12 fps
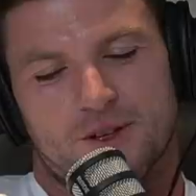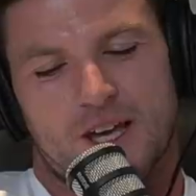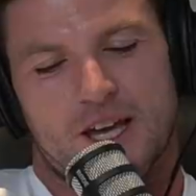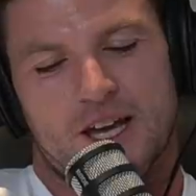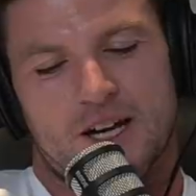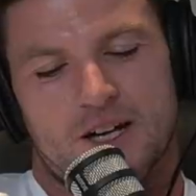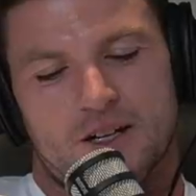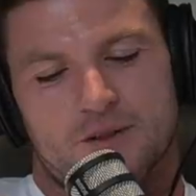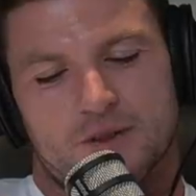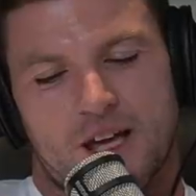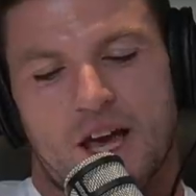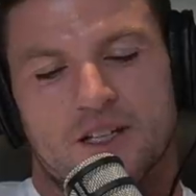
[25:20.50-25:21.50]

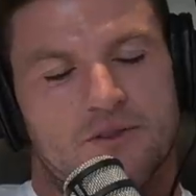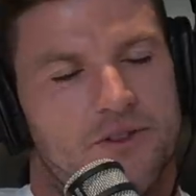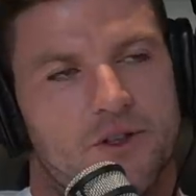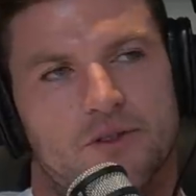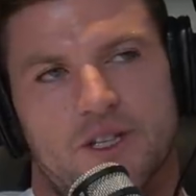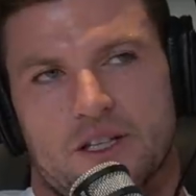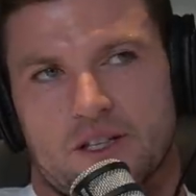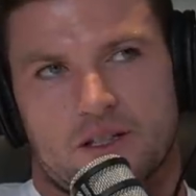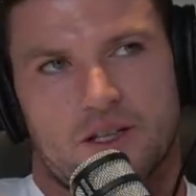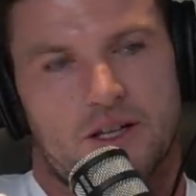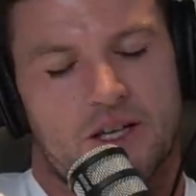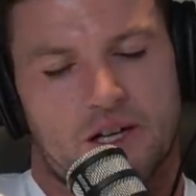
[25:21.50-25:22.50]
how'd you feel leading into
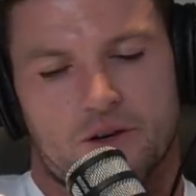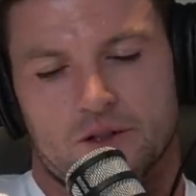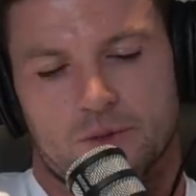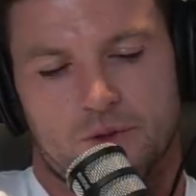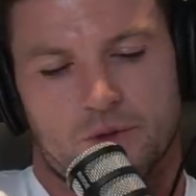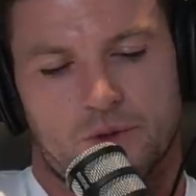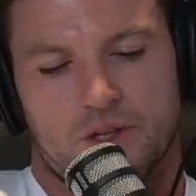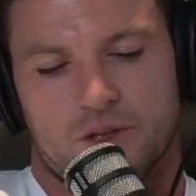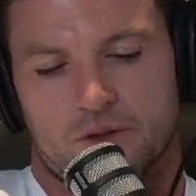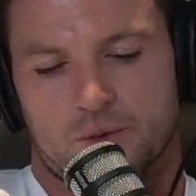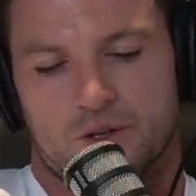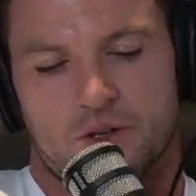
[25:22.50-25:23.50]
your NRL debut? Were you a
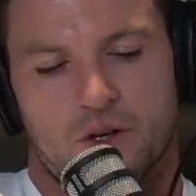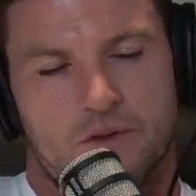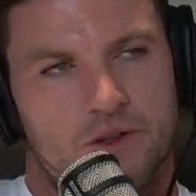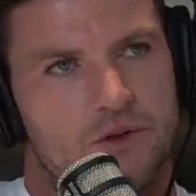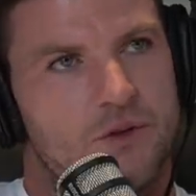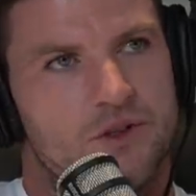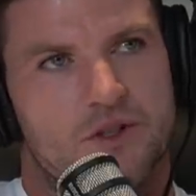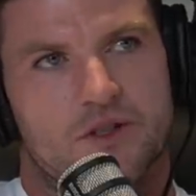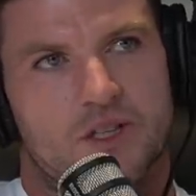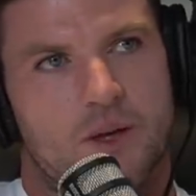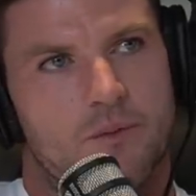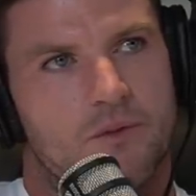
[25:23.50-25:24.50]
little bit nervous? Could you
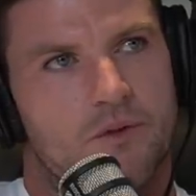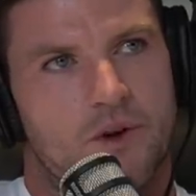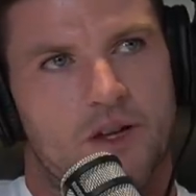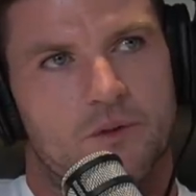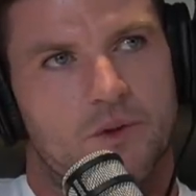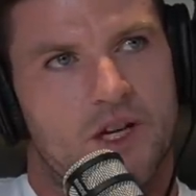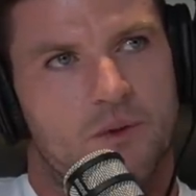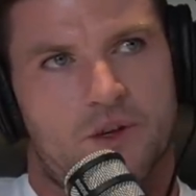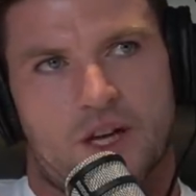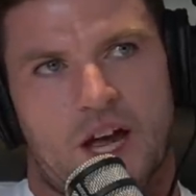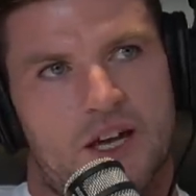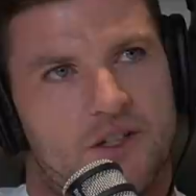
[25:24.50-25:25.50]
sleep throughout the week? Were
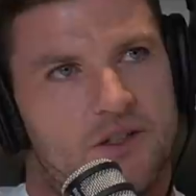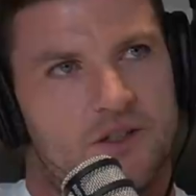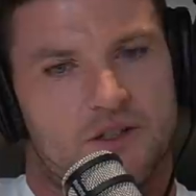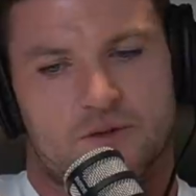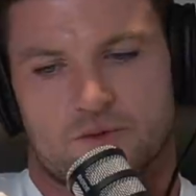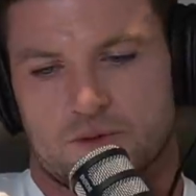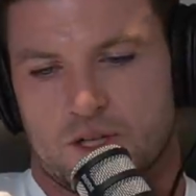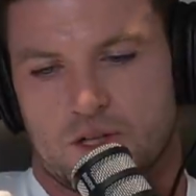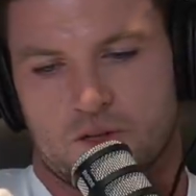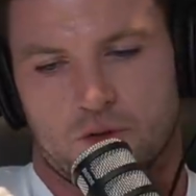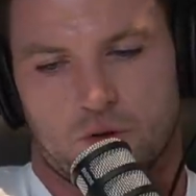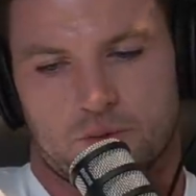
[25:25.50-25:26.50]
you anxious?
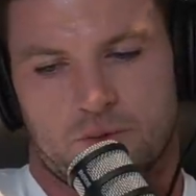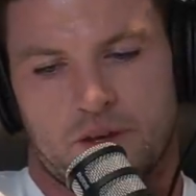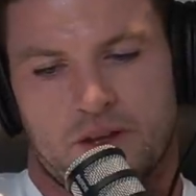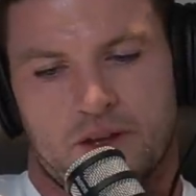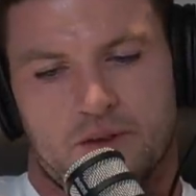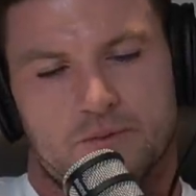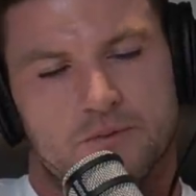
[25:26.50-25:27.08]
Talk to me about that.